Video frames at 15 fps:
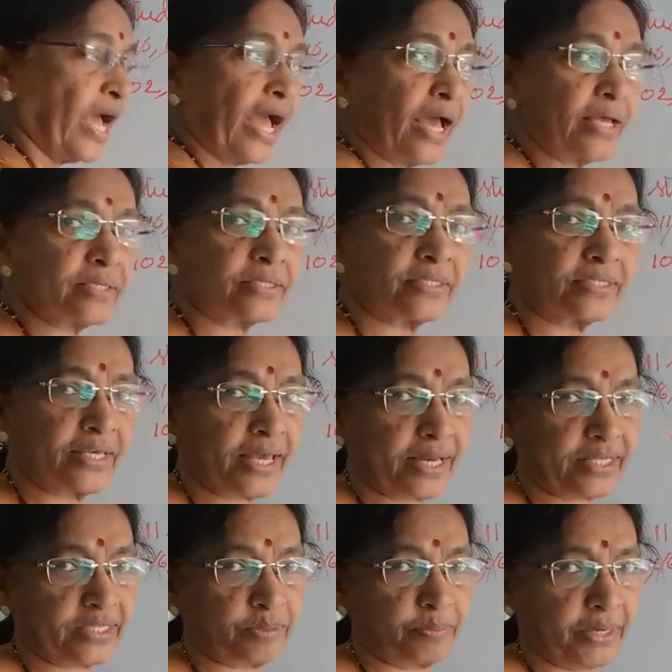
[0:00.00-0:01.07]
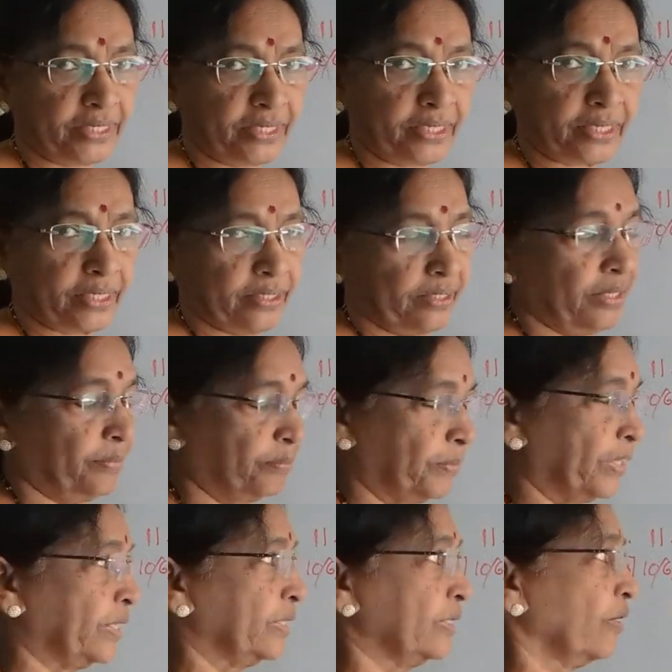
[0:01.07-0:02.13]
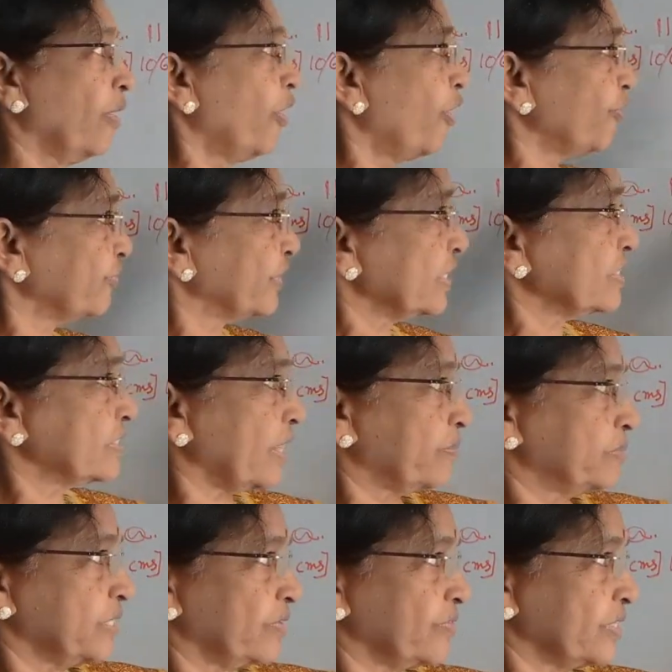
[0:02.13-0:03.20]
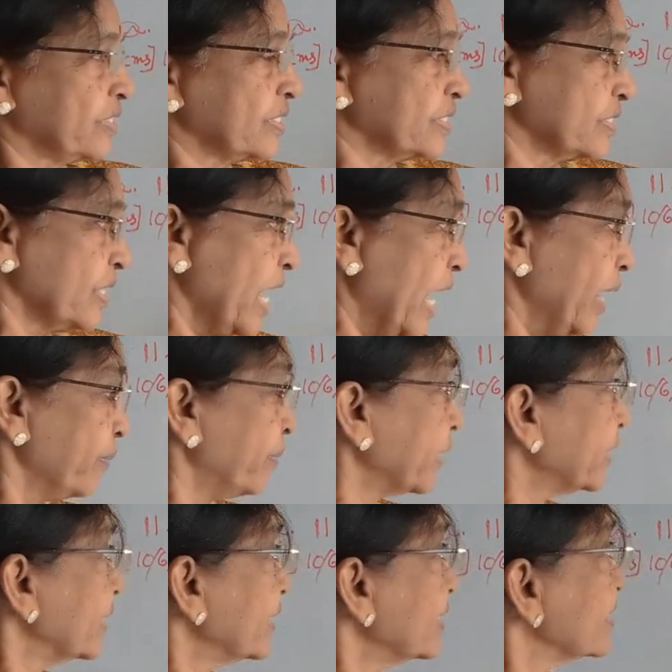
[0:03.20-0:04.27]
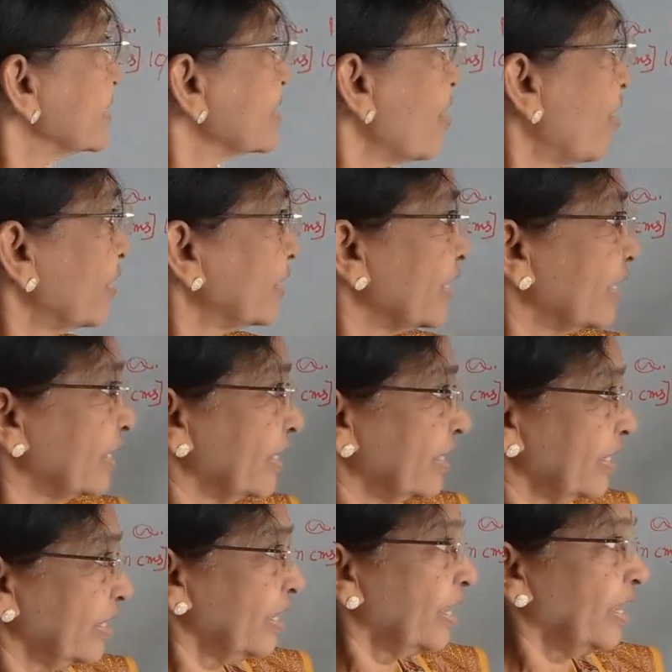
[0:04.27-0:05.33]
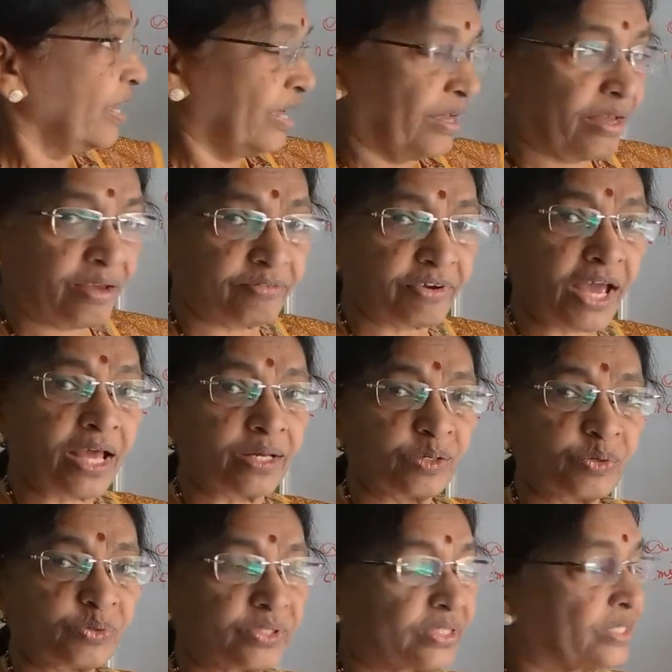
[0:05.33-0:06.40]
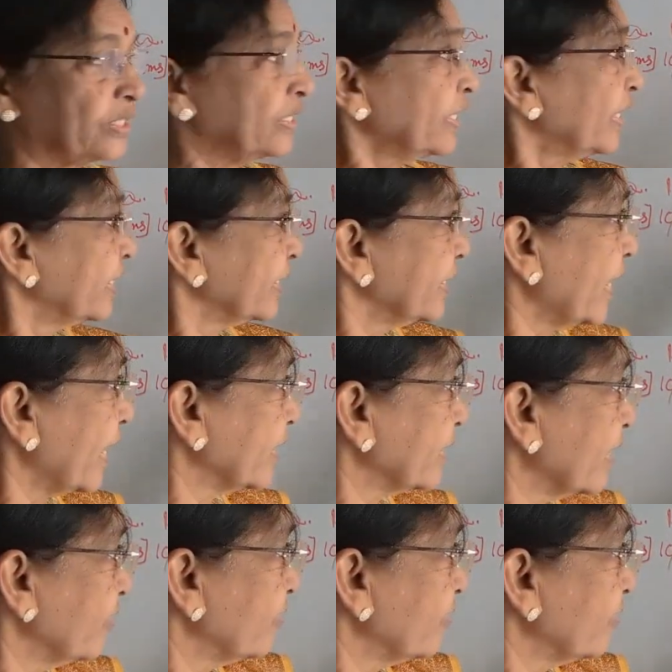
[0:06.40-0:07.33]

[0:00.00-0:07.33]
as the arithmetic mean of these observations, but it is not a value in the data.